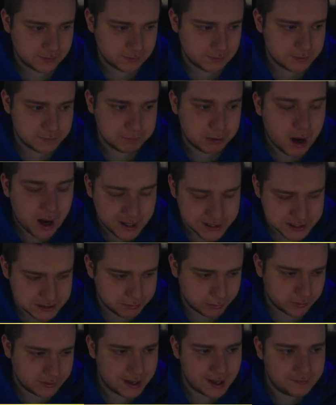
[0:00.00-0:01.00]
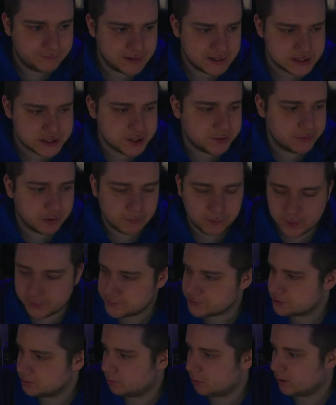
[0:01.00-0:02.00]
possible. Kind of like a severe
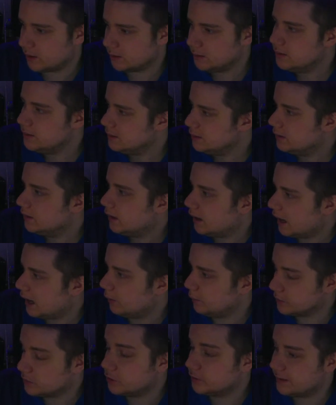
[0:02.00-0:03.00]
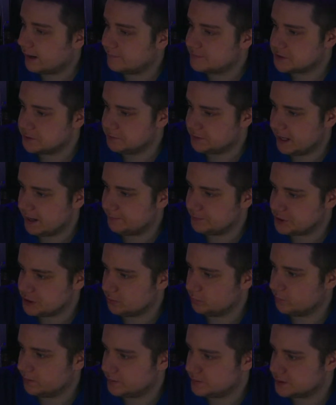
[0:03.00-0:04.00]
thunderstorm warning. We could have some
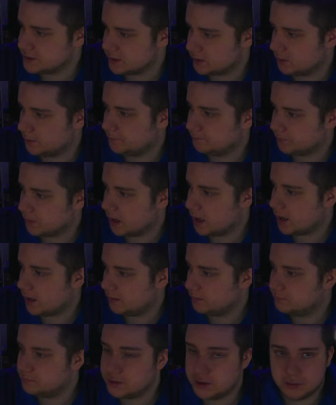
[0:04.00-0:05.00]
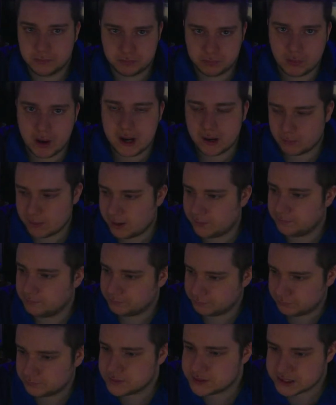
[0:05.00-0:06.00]
damaging winds here, right around
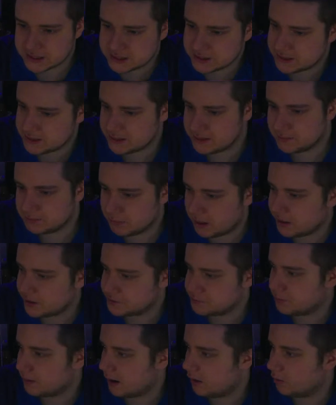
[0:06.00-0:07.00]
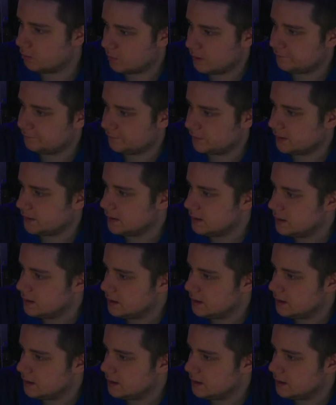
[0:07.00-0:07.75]
60 miles per hour, roughly.